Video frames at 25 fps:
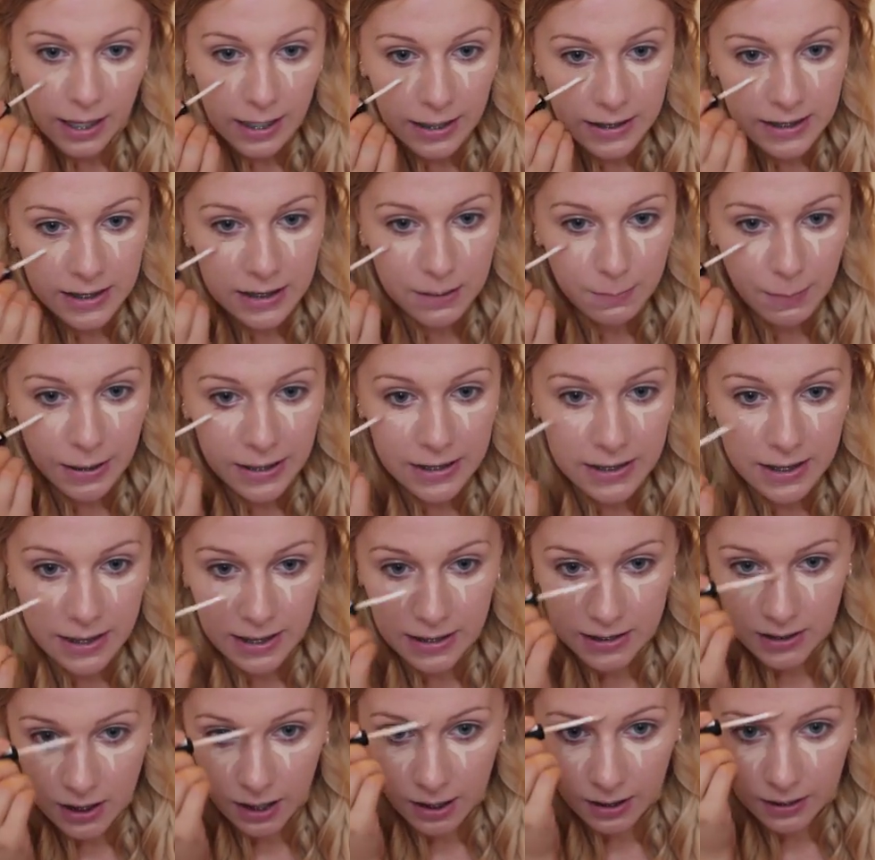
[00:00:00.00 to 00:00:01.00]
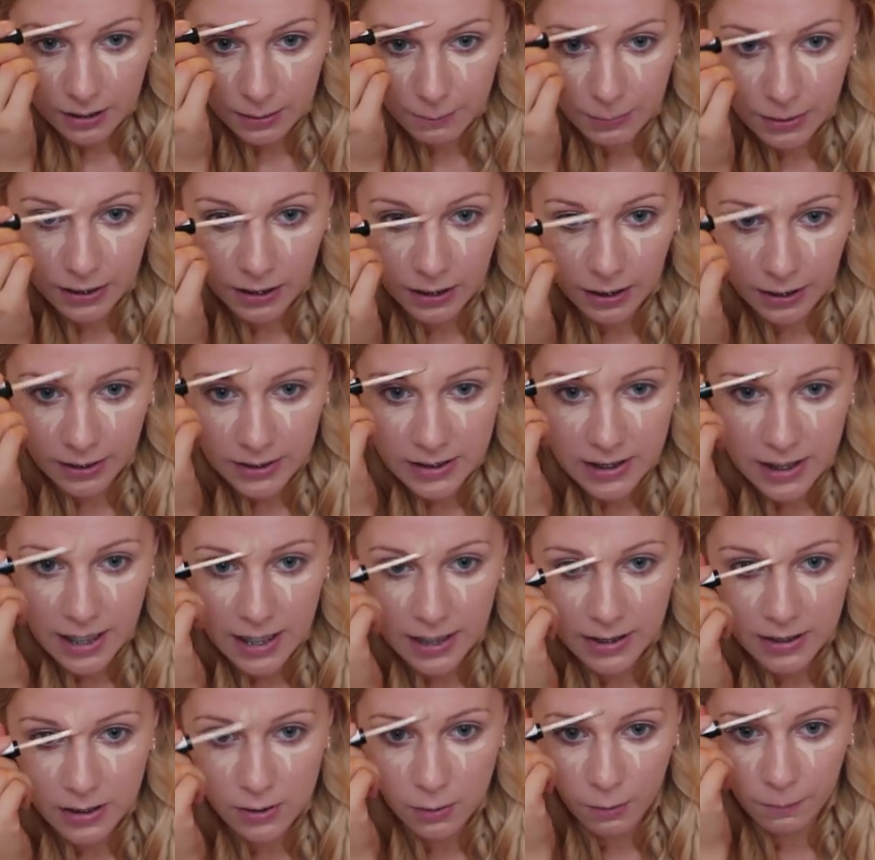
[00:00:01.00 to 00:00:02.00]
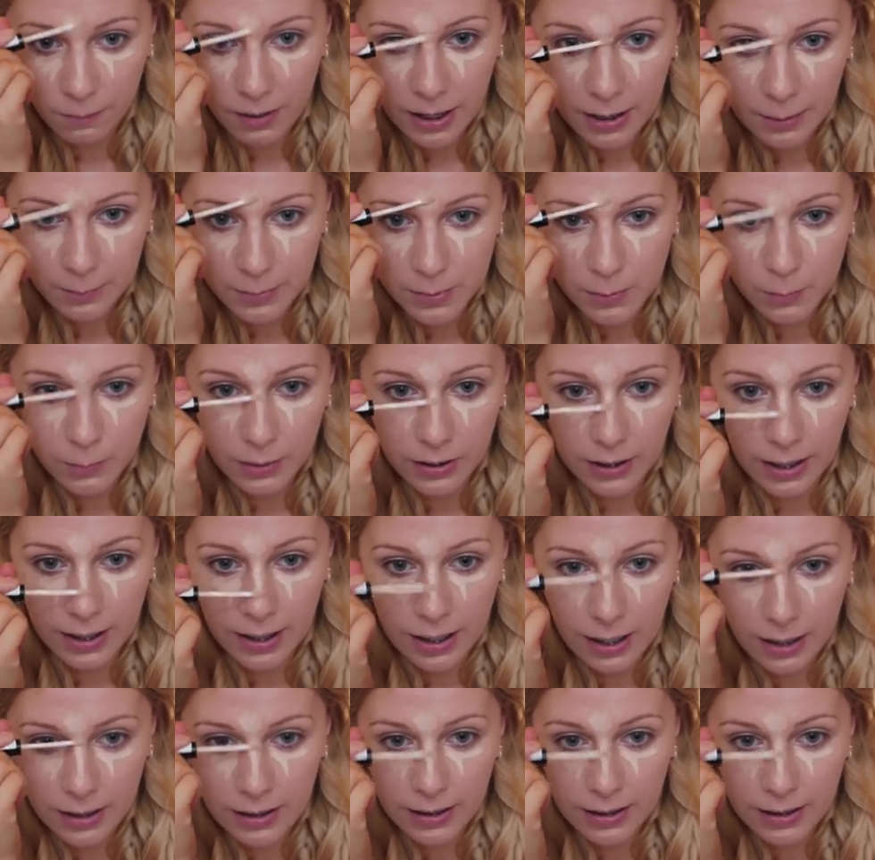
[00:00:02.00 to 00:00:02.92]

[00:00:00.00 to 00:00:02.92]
It just makes it a tiny bit lighter and sort of helps with like